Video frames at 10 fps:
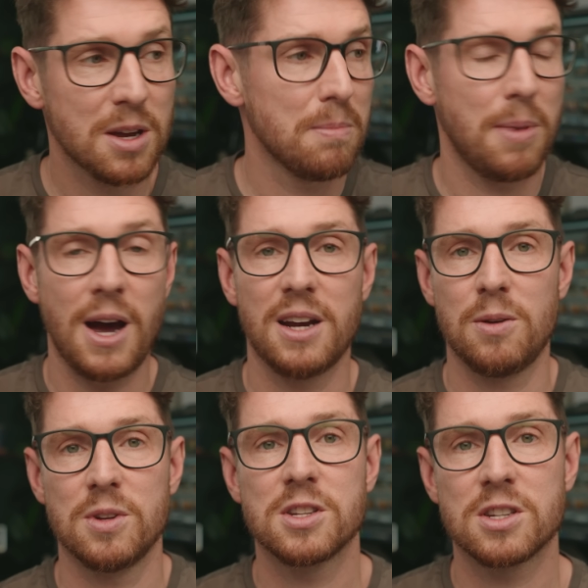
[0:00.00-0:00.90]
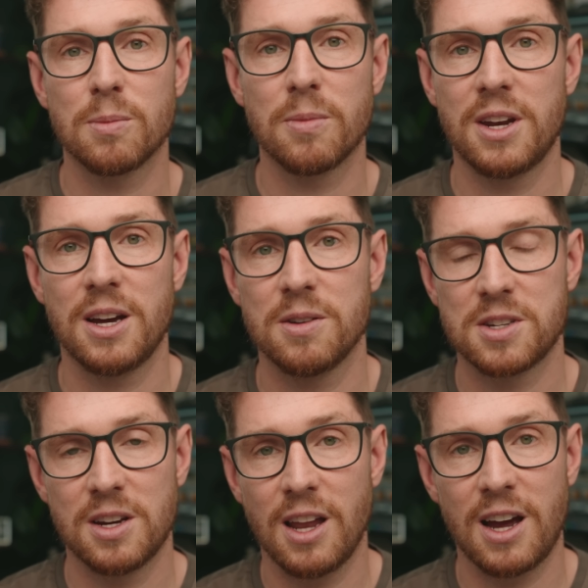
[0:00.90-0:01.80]
combine it with something
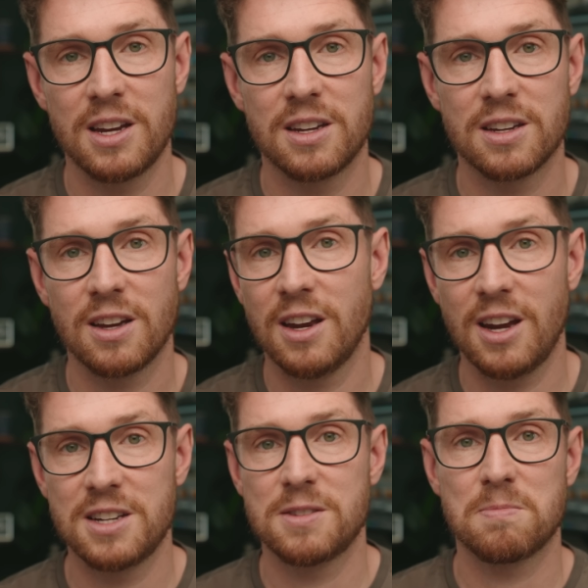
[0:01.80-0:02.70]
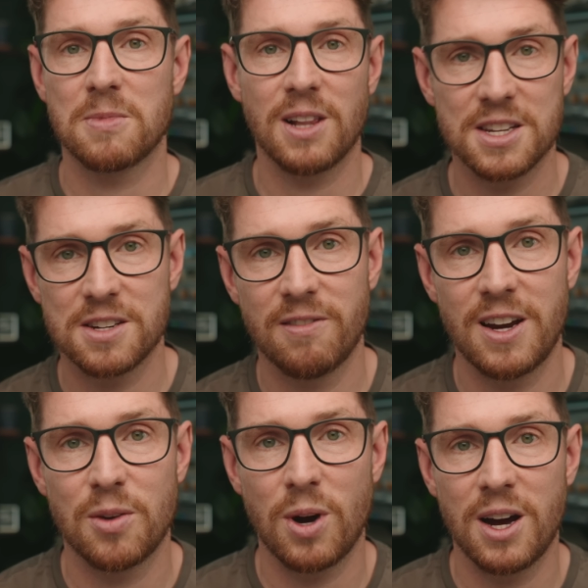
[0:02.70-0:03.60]
else you like, a nice glass of
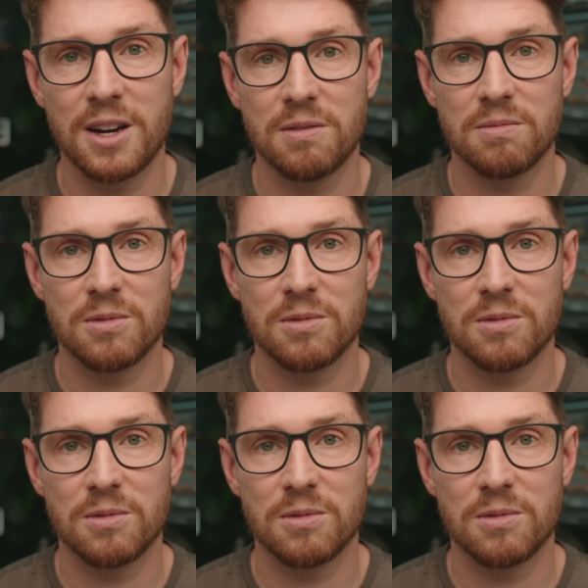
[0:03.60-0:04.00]
red wine